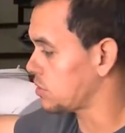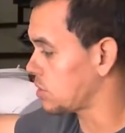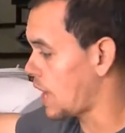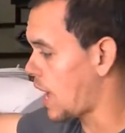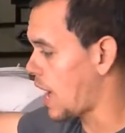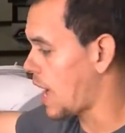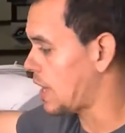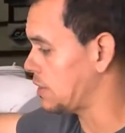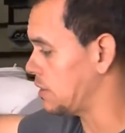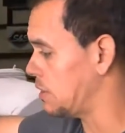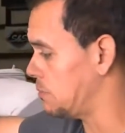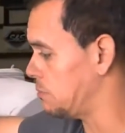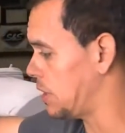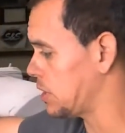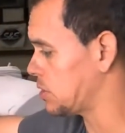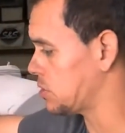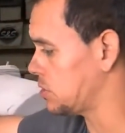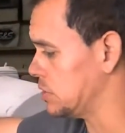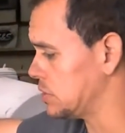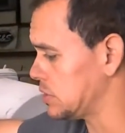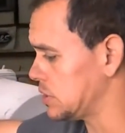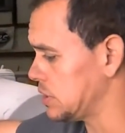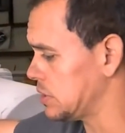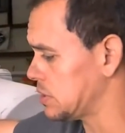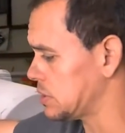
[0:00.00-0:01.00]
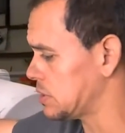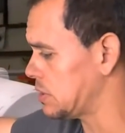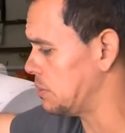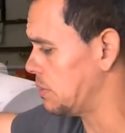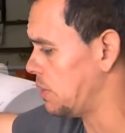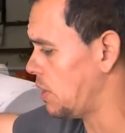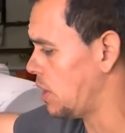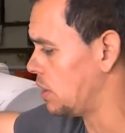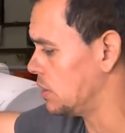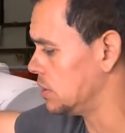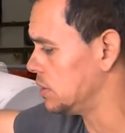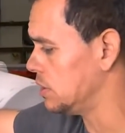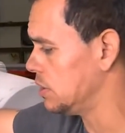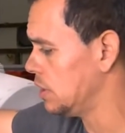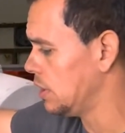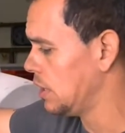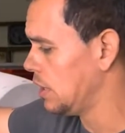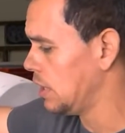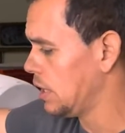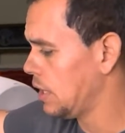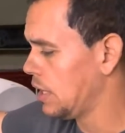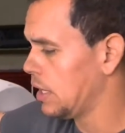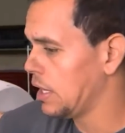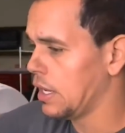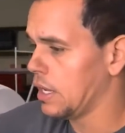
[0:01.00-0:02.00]
just had the measuring system on,
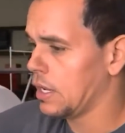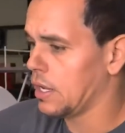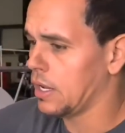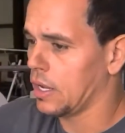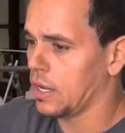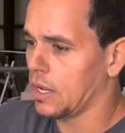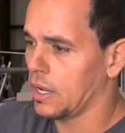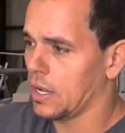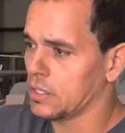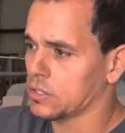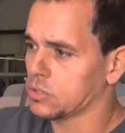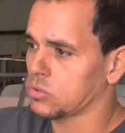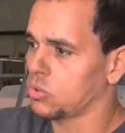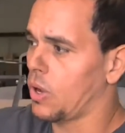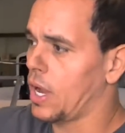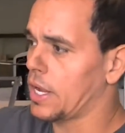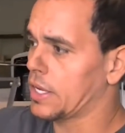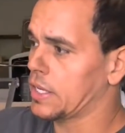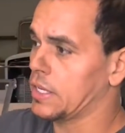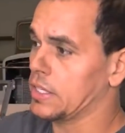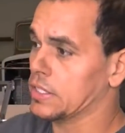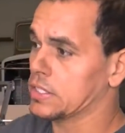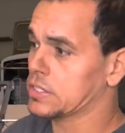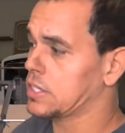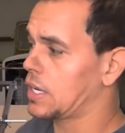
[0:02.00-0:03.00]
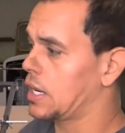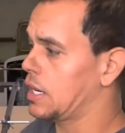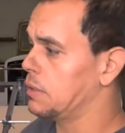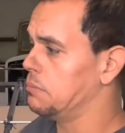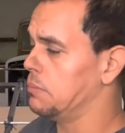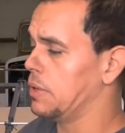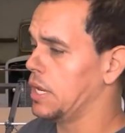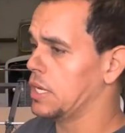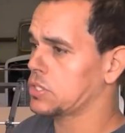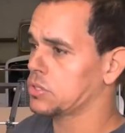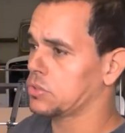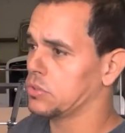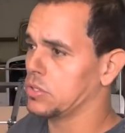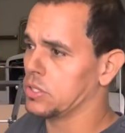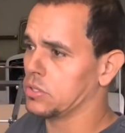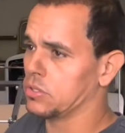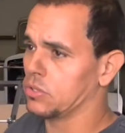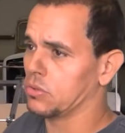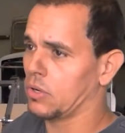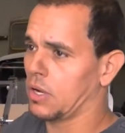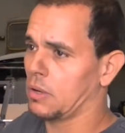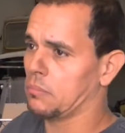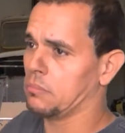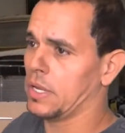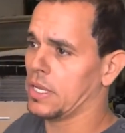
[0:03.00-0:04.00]
so I can start
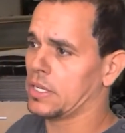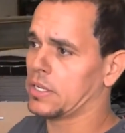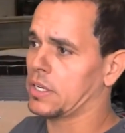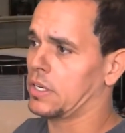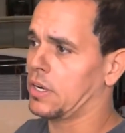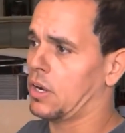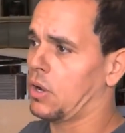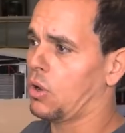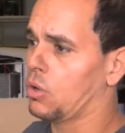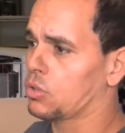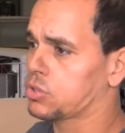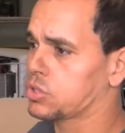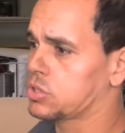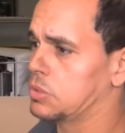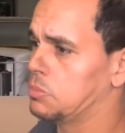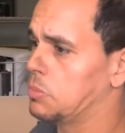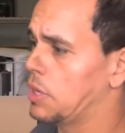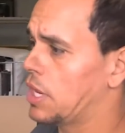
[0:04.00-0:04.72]
measuring, you know, and making it all